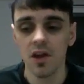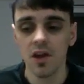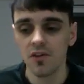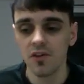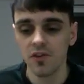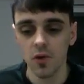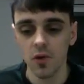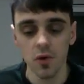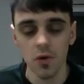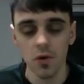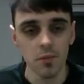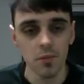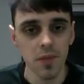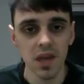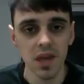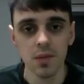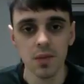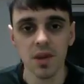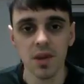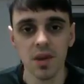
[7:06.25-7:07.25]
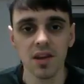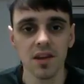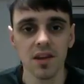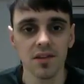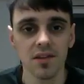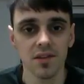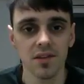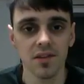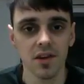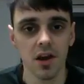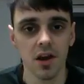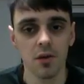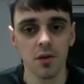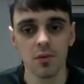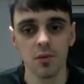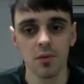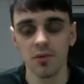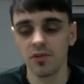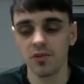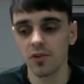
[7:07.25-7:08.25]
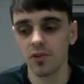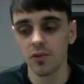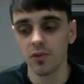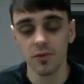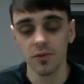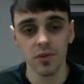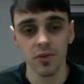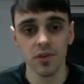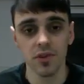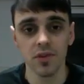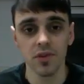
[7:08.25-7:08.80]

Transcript: for many, many years to come, or for